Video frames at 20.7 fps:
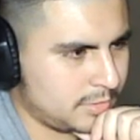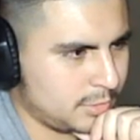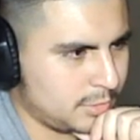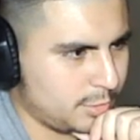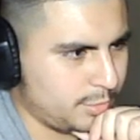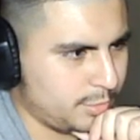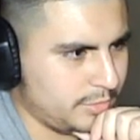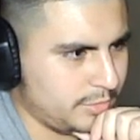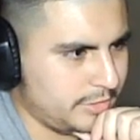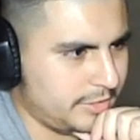
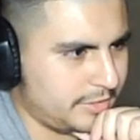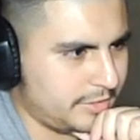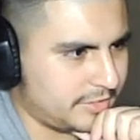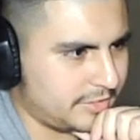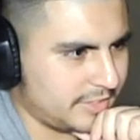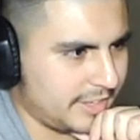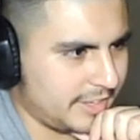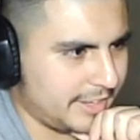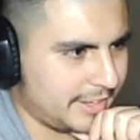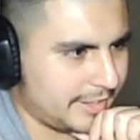Who is he
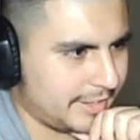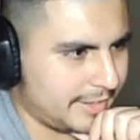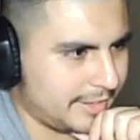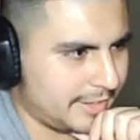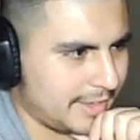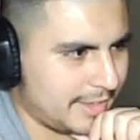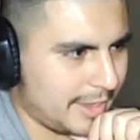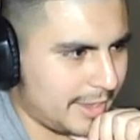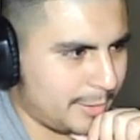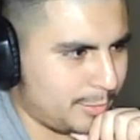saying?
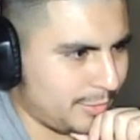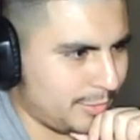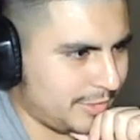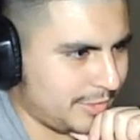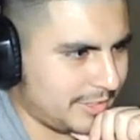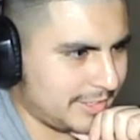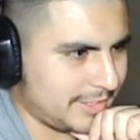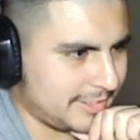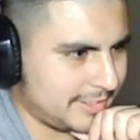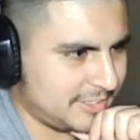I don't
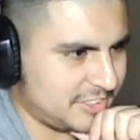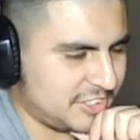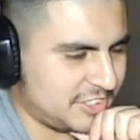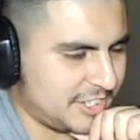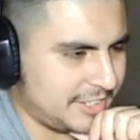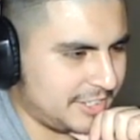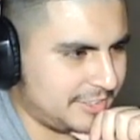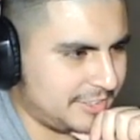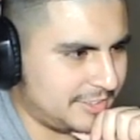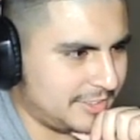think that's
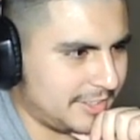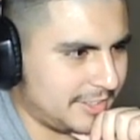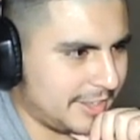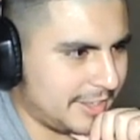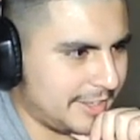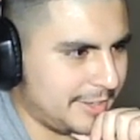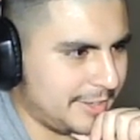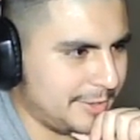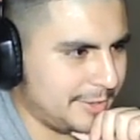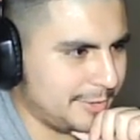Jay-Z. I
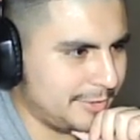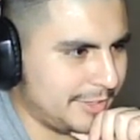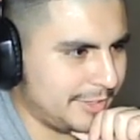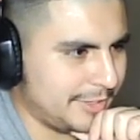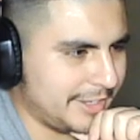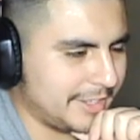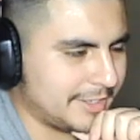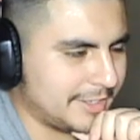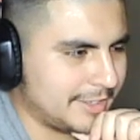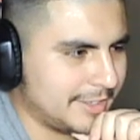hear
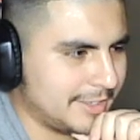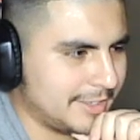like...